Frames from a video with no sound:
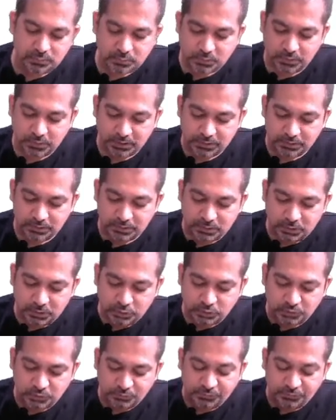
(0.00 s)
Alright.
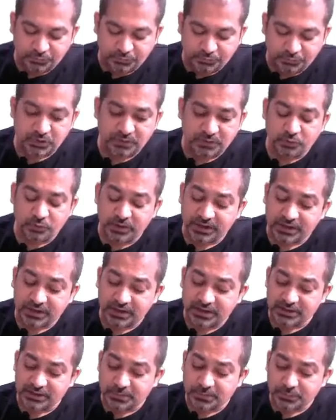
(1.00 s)
So first you have to
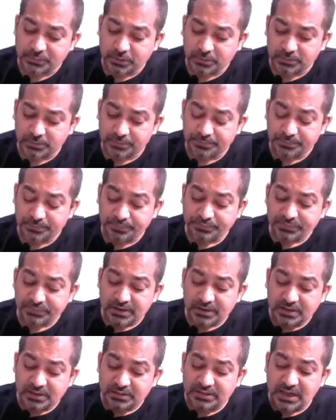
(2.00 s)
recognize the problem.
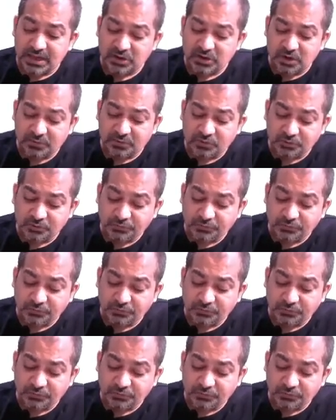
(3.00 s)
Then you have to